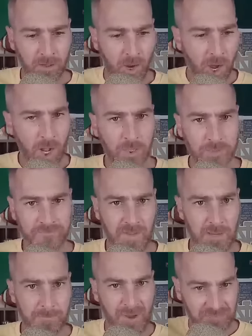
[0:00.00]
All of
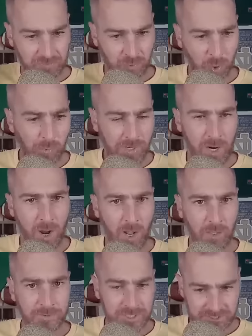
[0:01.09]
it. But through it
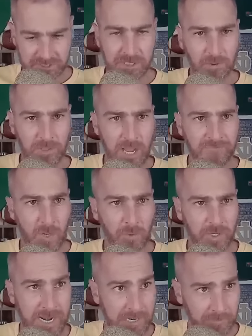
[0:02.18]
all, you still love
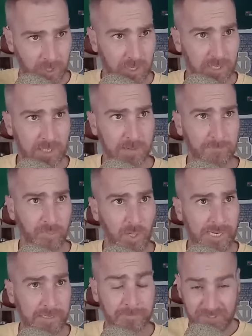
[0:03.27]
Notre Dame. You're going to
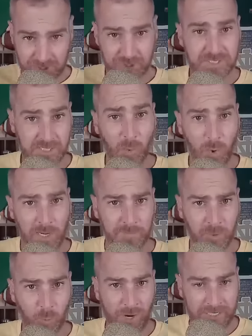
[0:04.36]
complain, but you still want them
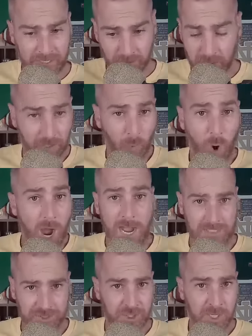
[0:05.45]
to win and you're going to
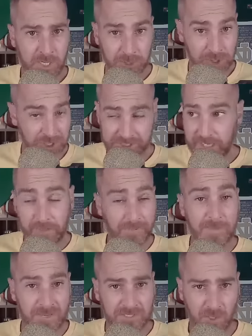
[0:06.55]
watch. You're just going to
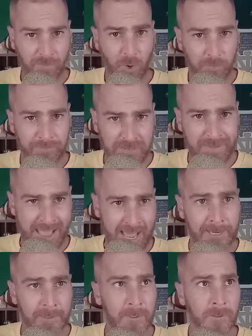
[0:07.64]
be miserable and be
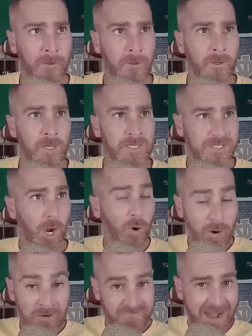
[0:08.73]
mad.
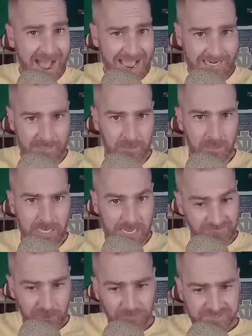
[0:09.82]
So fine.
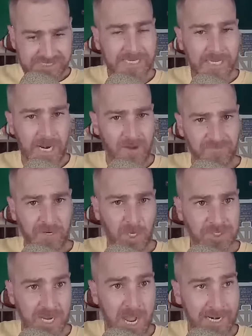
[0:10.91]
If you've seen enough and
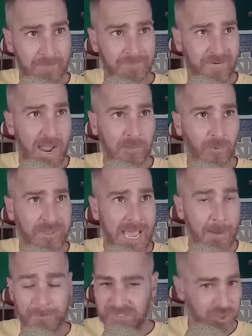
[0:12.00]
you're done, I'm fine with
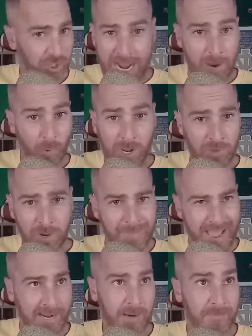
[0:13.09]
that. But you're not welcome
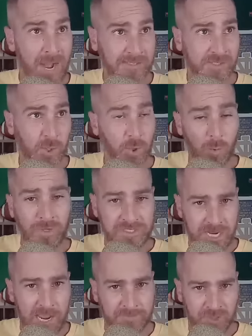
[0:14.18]
back in my circle when
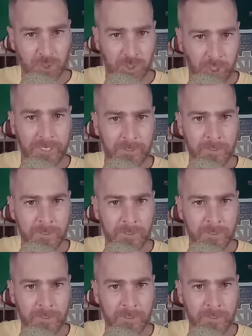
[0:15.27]
times are good.